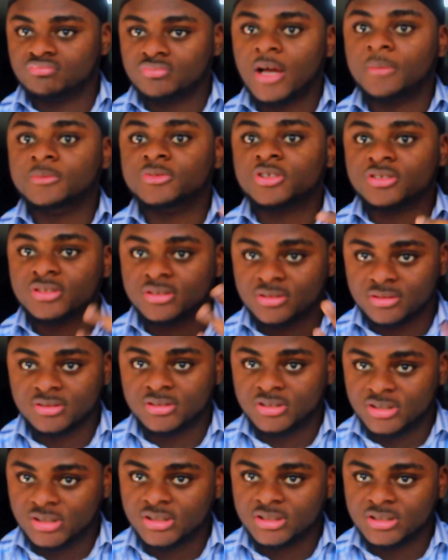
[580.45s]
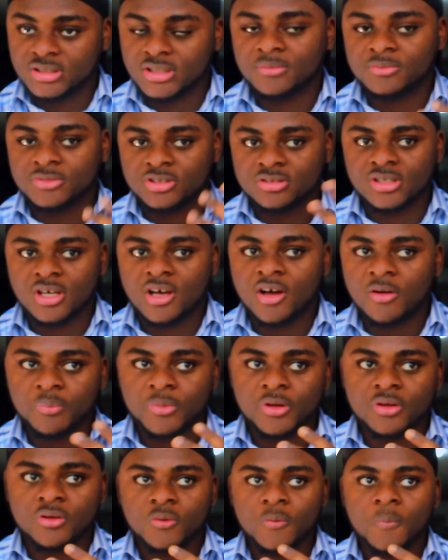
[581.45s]
I'm just teaching, I'm just
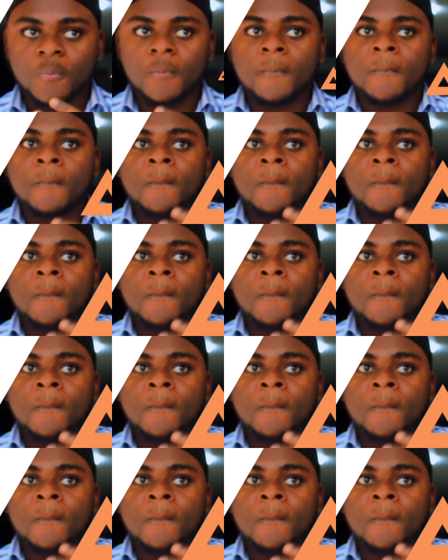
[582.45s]
helping you.